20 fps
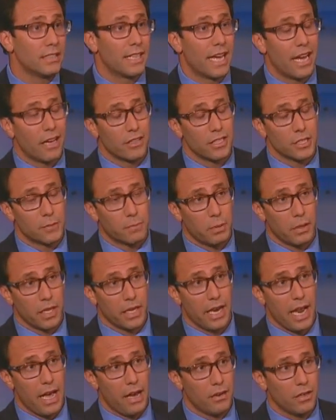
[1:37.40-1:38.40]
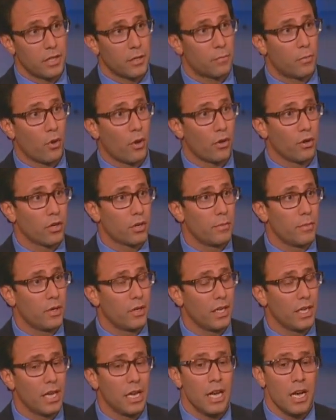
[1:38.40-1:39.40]
to how this played out in the broader
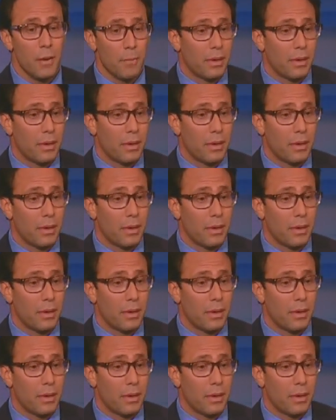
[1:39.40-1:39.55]
community,